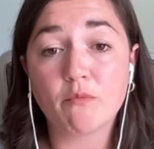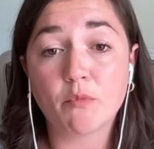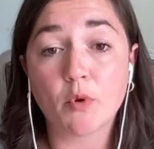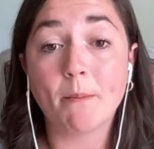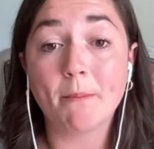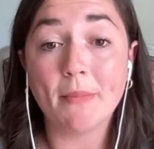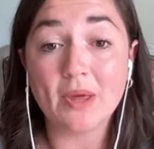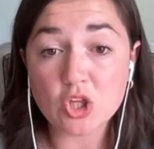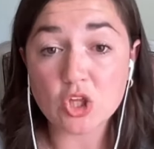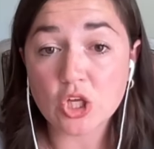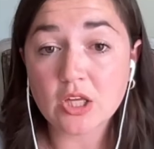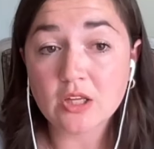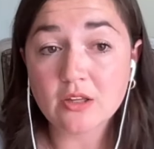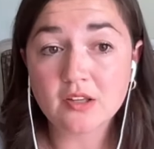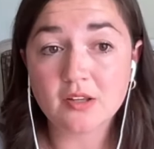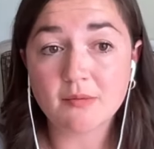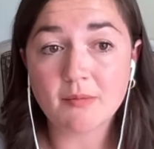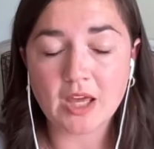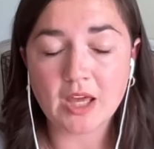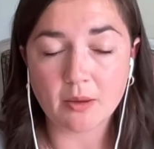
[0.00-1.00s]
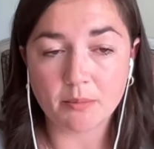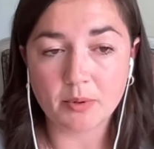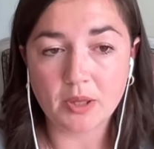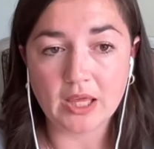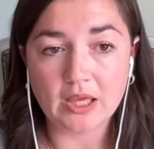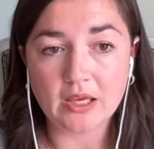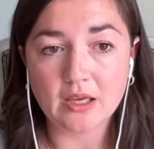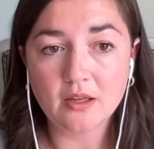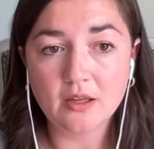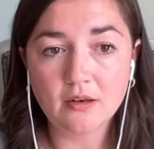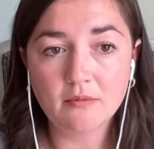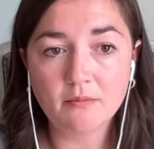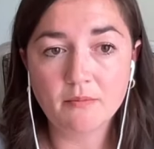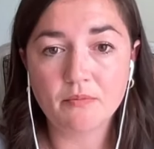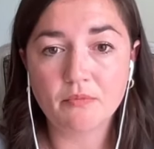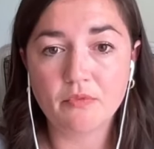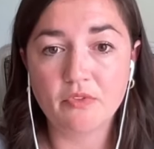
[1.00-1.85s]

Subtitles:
permission to make a plan,